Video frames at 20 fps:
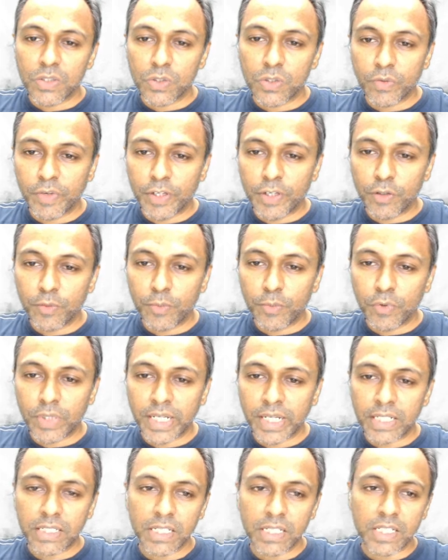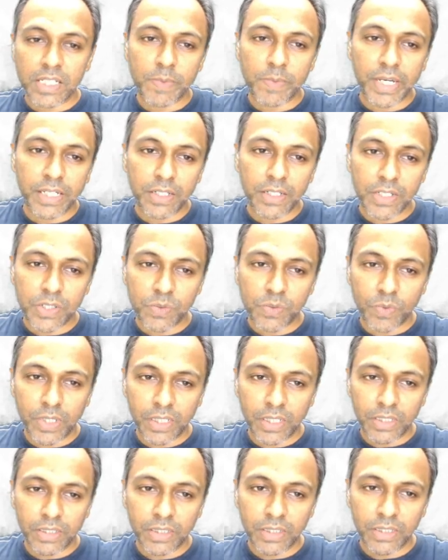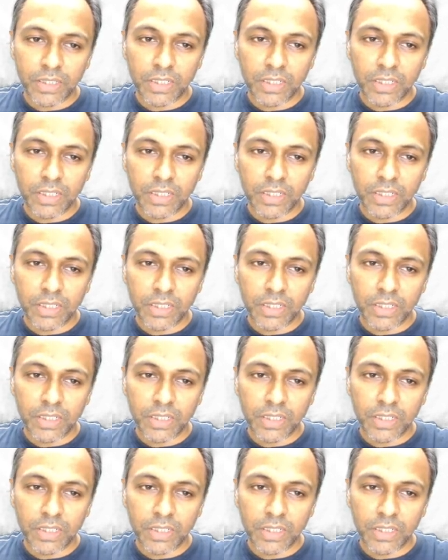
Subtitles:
So when you put x as minus 1,